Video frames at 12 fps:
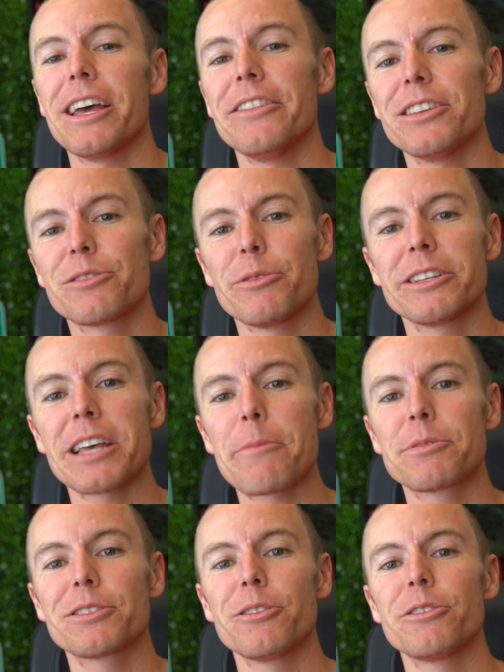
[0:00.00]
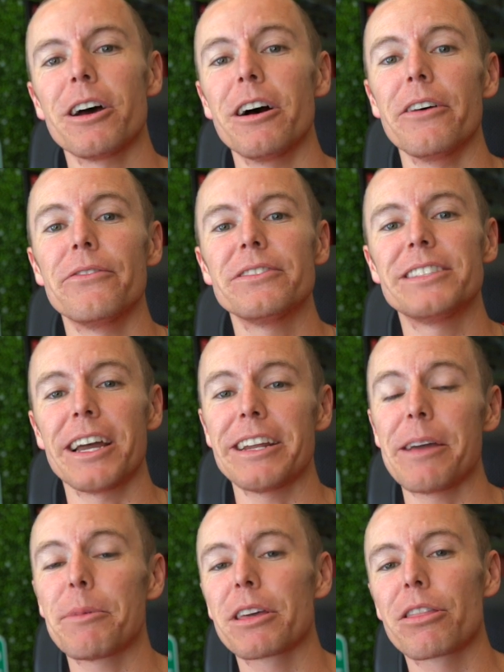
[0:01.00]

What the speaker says: in this week's episode of Dynamic